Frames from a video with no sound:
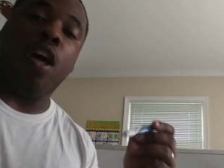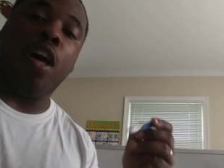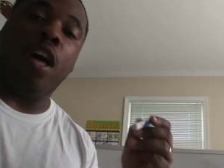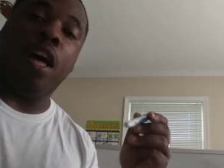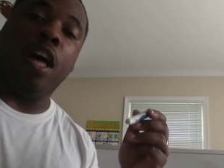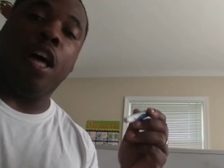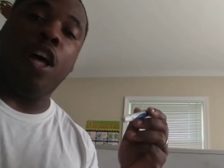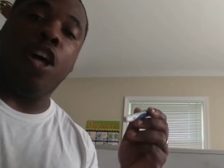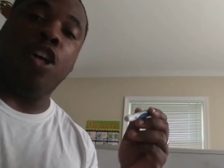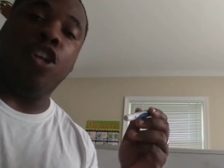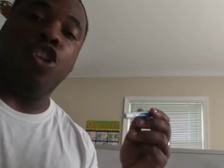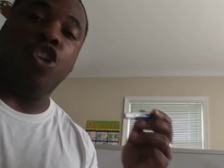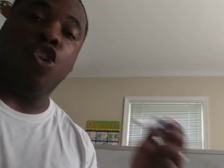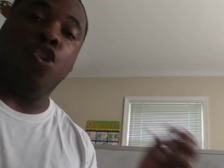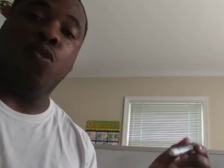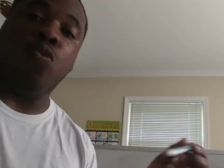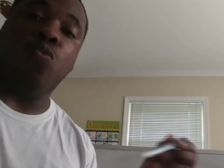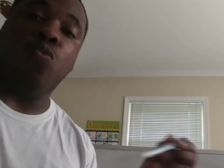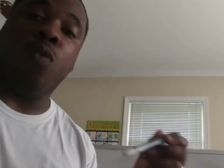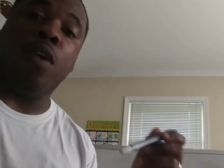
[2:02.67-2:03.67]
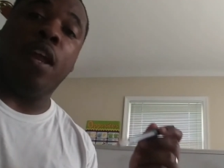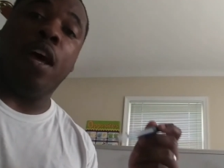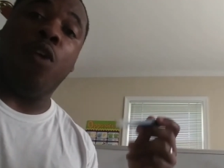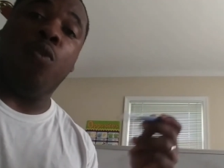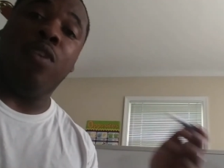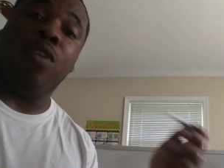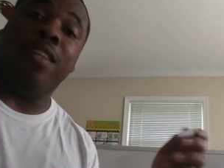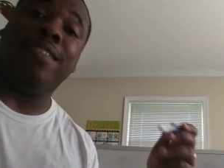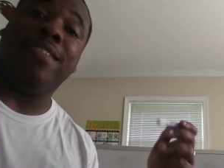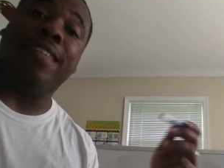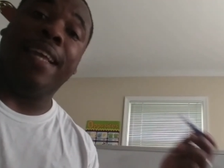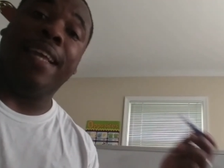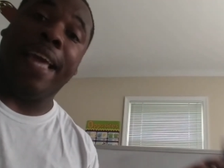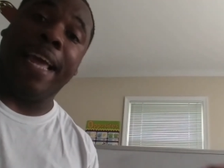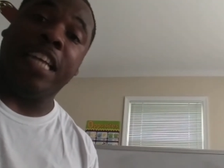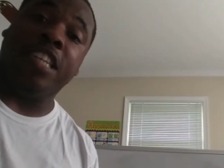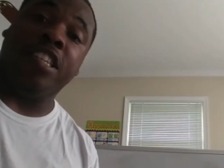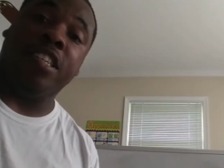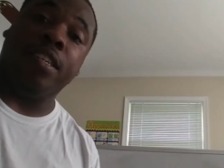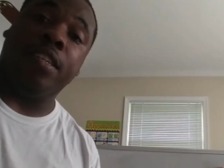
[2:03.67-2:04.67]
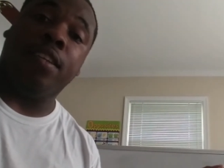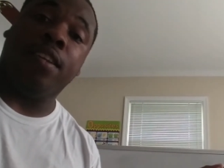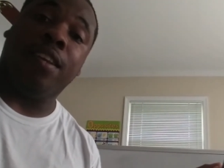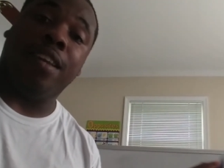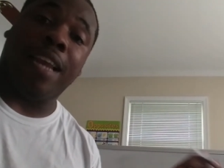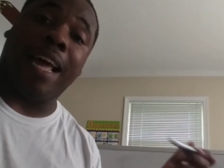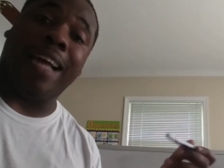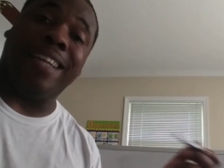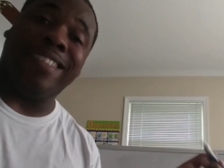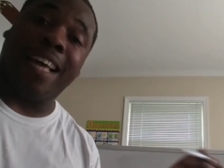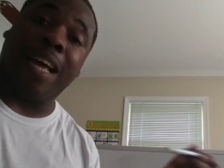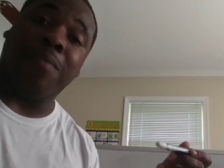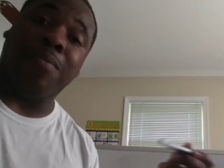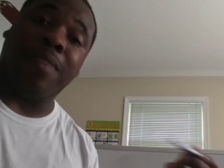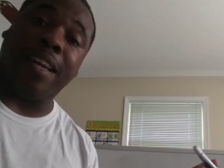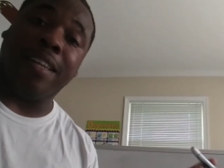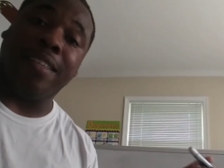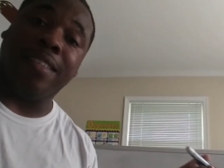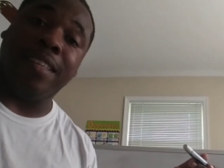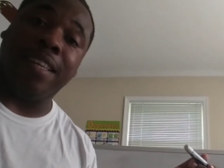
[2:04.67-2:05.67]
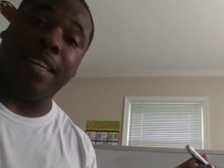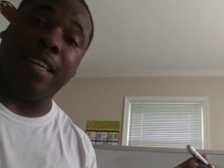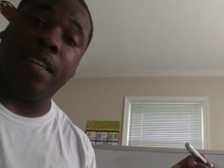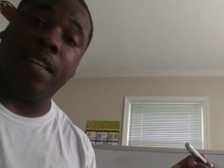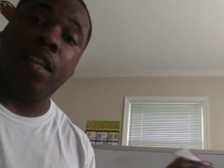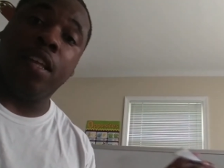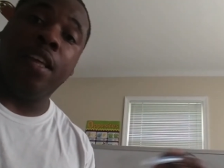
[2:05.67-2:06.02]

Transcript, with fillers: uh, use with a real estate agent nine times out of ten.